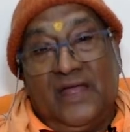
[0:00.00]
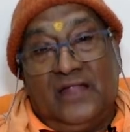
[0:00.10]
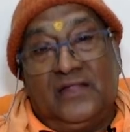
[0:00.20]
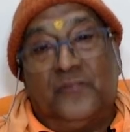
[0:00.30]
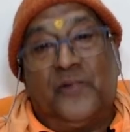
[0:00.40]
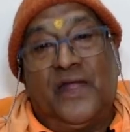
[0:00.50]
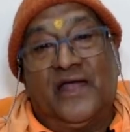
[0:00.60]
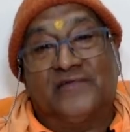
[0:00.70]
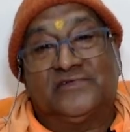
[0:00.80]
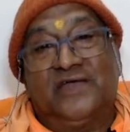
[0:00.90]
the
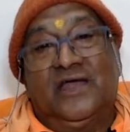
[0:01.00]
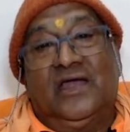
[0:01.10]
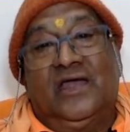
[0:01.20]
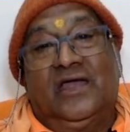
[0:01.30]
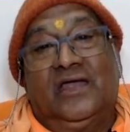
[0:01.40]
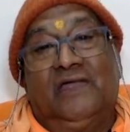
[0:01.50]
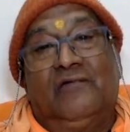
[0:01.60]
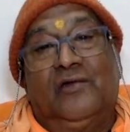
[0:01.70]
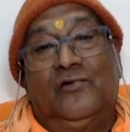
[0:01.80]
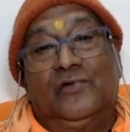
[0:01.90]
prayers, he
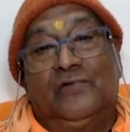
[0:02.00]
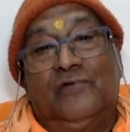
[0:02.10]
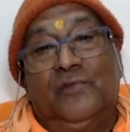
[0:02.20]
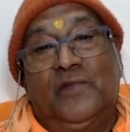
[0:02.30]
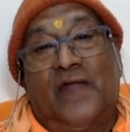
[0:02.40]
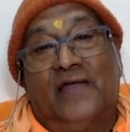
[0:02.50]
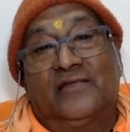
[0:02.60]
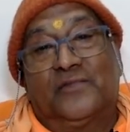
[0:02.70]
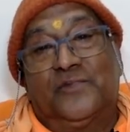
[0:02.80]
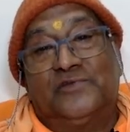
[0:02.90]
will be
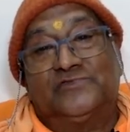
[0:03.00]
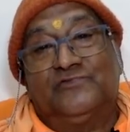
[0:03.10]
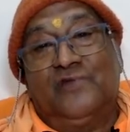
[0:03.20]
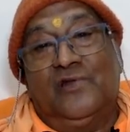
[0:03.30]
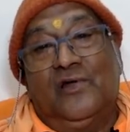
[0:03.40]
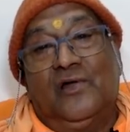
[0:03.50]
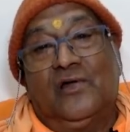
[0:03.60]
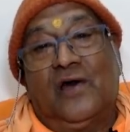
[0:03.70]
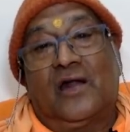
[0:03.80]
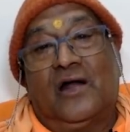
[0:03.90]
neither peaceful
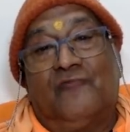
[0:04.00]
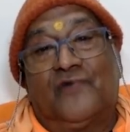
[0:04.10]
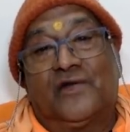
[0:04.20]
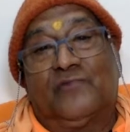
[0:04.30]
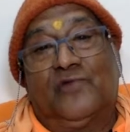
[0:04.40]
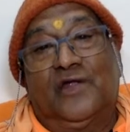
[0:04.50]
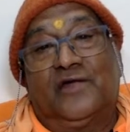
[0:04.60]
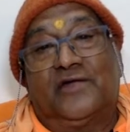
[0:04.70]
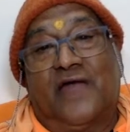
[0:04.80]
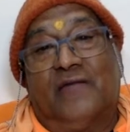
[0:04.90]
nor comfortable
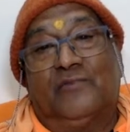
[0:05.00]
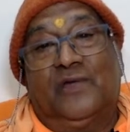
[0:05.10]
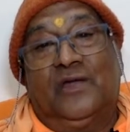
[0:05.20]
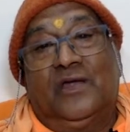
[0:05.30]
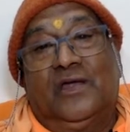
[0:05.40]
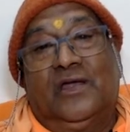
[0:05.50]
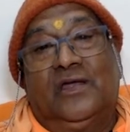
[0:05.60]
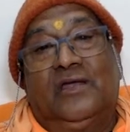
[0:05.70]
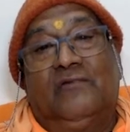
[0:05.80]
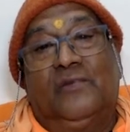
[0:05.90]
in time.
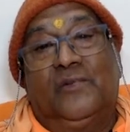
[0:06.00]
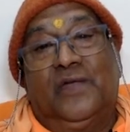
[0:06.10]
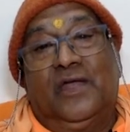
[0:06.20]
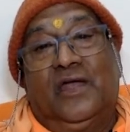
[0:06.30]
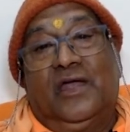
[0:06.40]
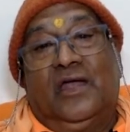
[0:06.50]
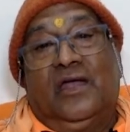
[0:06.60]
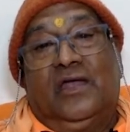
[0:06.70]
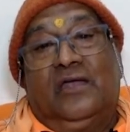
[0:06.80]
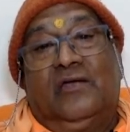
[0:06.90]
He will be
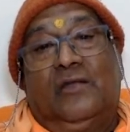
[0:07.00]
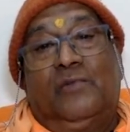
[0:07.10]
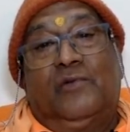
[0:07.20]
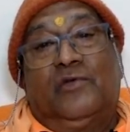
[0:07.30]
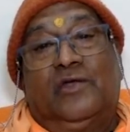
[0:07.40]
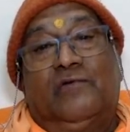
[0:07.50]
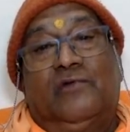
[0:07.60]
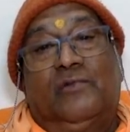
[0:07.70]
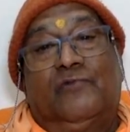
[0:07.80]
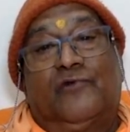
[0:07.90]
he
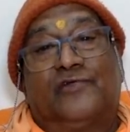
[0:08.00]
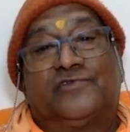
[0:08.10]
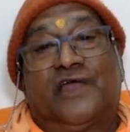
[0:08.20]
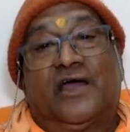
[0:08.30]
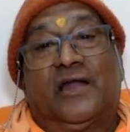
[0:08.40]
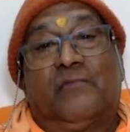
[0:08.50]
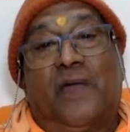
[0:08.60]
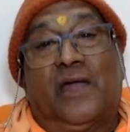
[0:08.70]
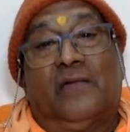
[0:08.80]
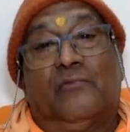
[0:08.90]
will be forsaken
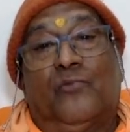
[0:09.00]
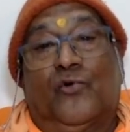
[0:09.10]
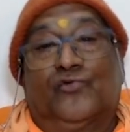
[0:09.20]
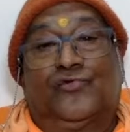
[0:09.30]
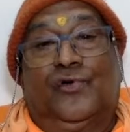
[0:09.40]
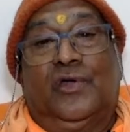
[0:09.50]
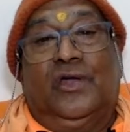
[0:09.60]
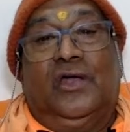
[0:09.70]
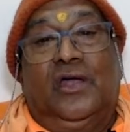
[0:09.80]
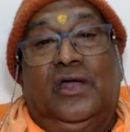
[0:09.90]
by both.
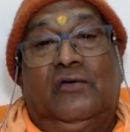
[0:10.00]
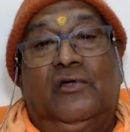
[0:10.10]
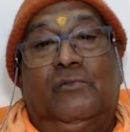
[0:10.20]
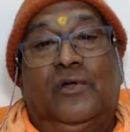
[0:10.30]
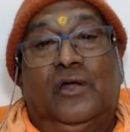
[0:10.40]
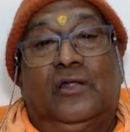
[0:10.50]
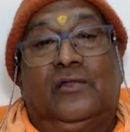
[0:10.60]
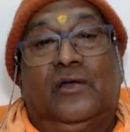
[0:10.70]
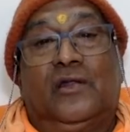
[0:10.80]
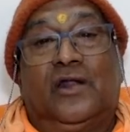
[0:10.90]
He will be
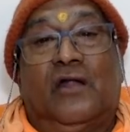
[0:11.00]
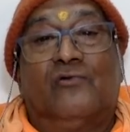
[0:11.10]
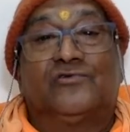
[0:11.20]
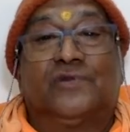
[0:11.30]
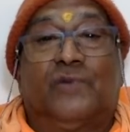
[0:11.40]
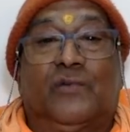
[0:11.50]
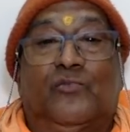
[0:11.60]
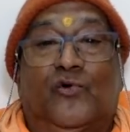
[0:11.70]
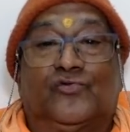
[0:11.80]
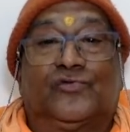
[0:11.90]
renounced by
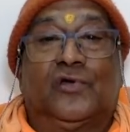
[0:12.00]
both.